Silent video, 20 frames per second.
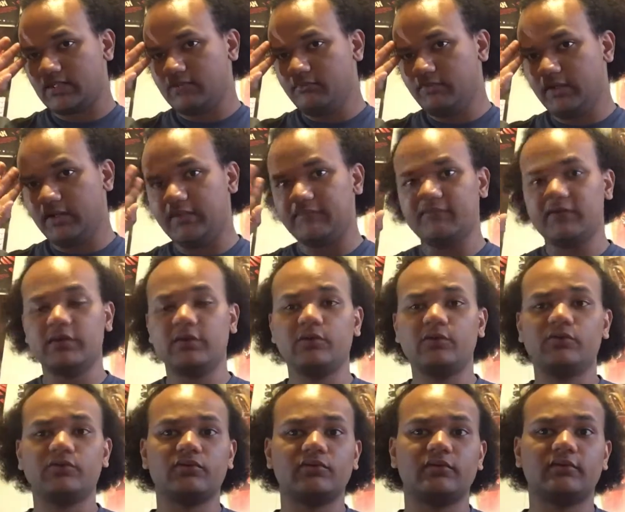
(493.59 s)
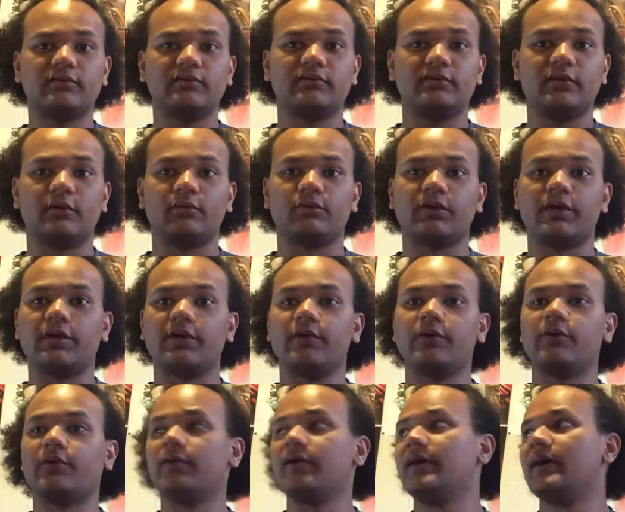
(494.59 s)
But if you don't
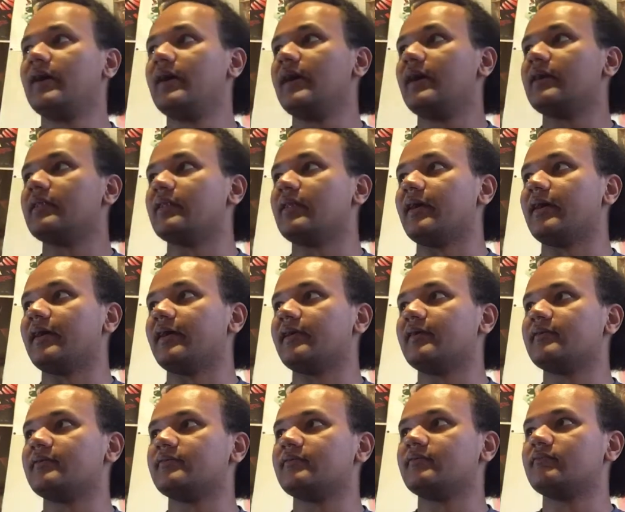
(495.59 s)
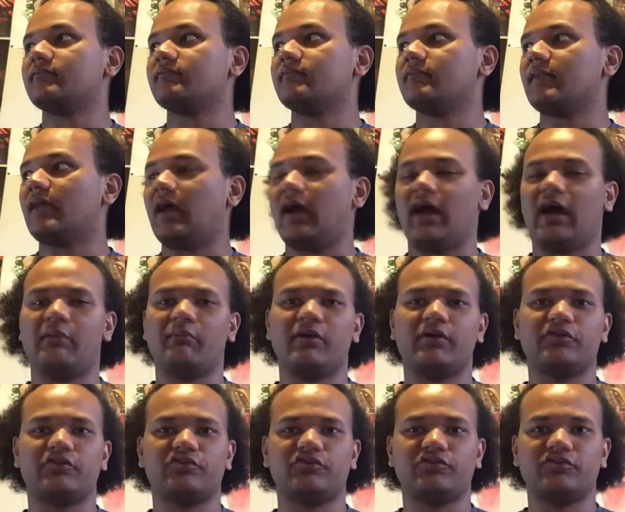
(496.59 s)
know like how
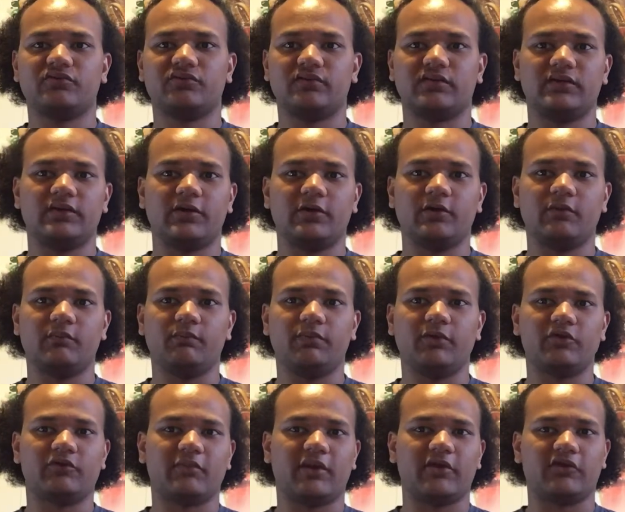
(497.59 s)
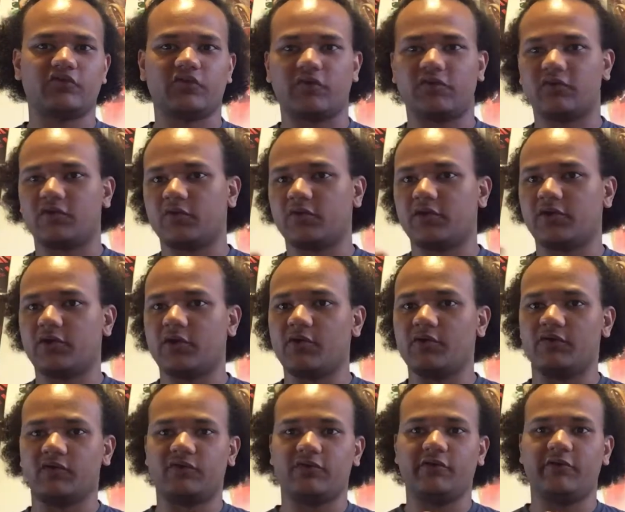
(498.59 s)
much post-traumatic stress disorder
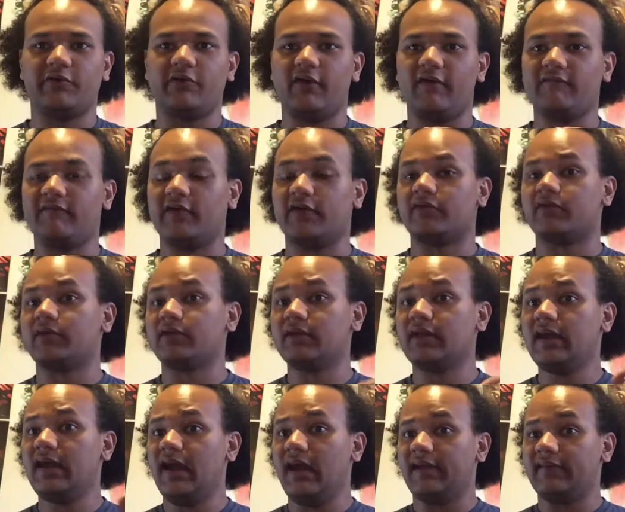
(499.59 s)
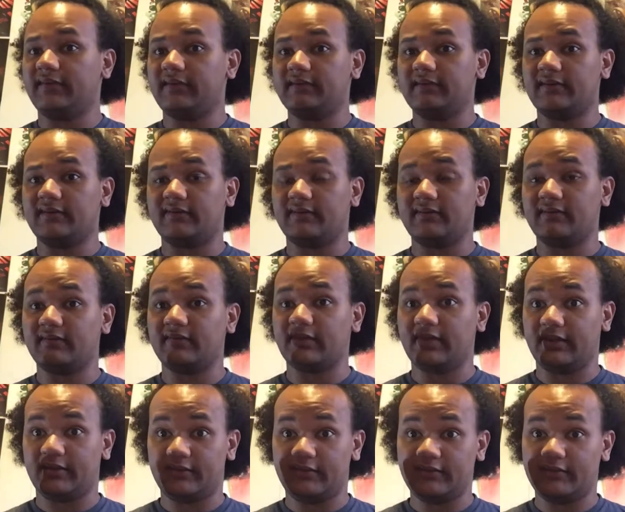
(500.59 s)
goes into a veteran, I think this is
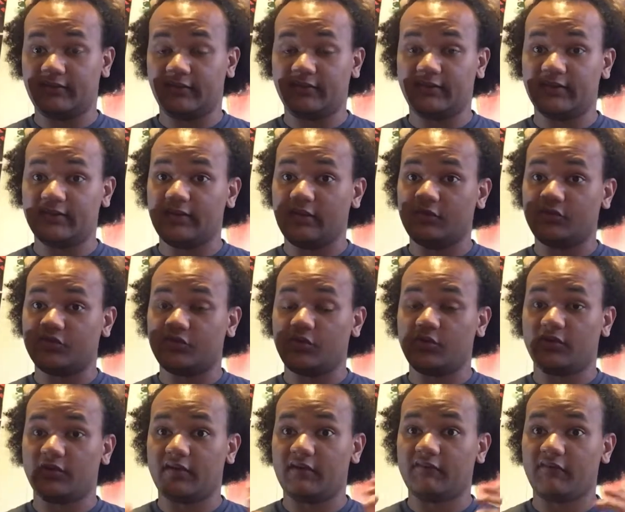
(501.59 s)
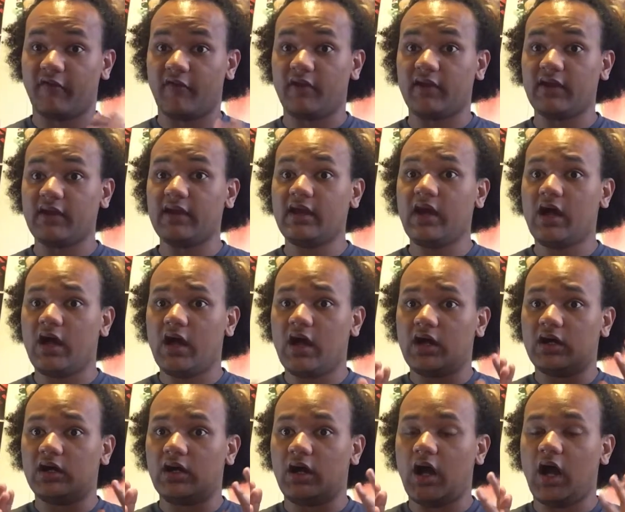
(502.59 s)
like something that shows in a very
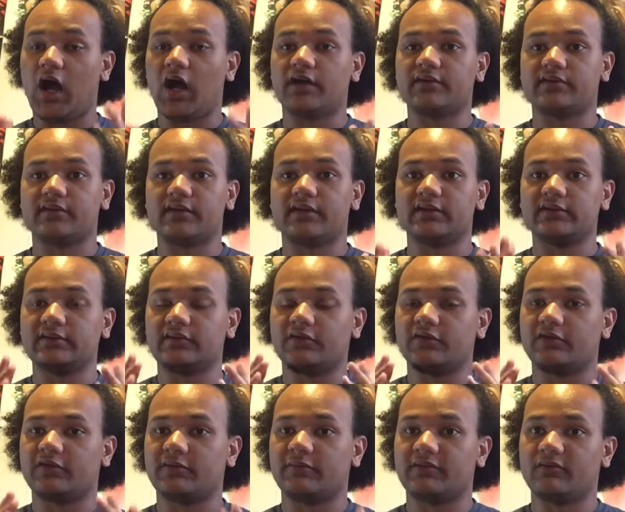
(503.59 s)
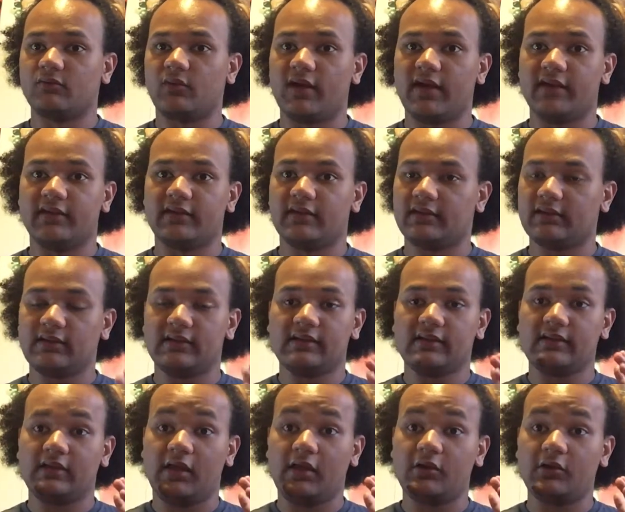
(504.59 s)
haunting and disturbing way.
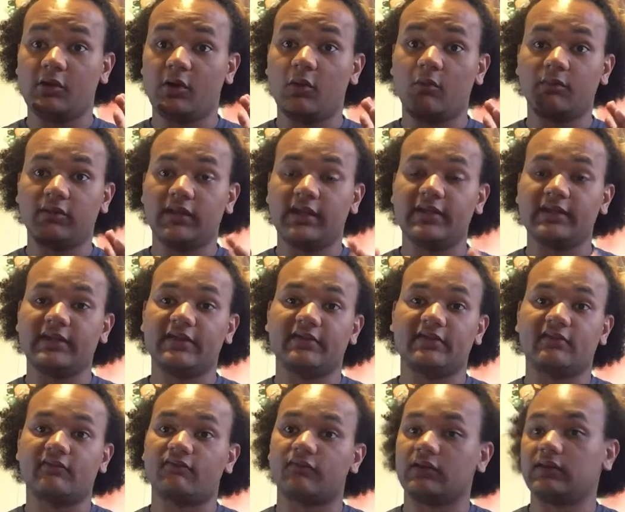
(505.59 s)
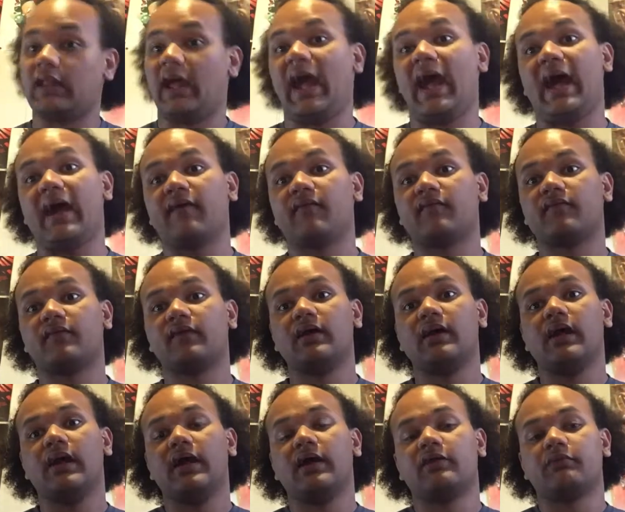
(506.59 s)
They don't play this for laughs,
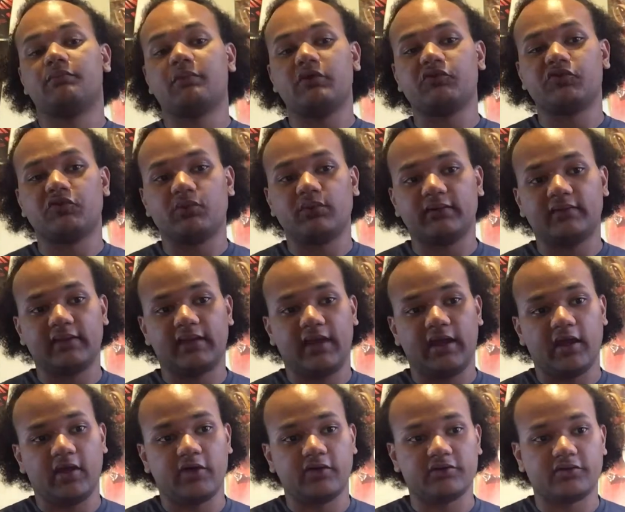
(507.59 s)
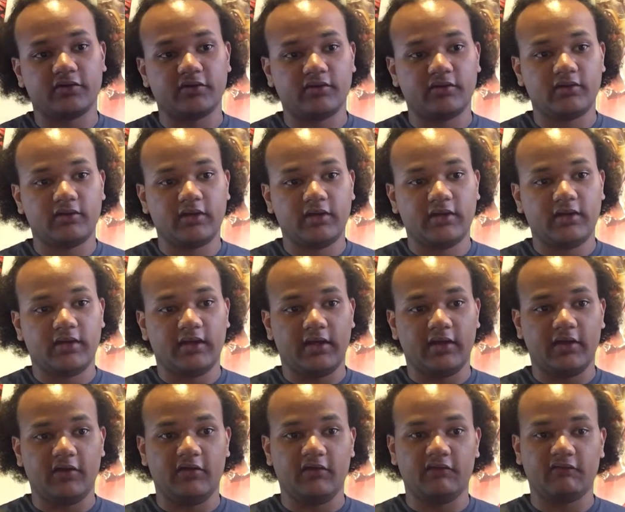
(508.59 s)
especially with the character
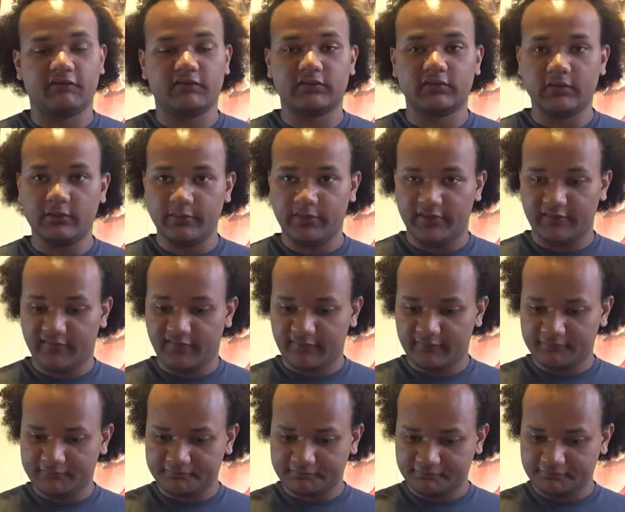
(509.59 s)
of Lewis.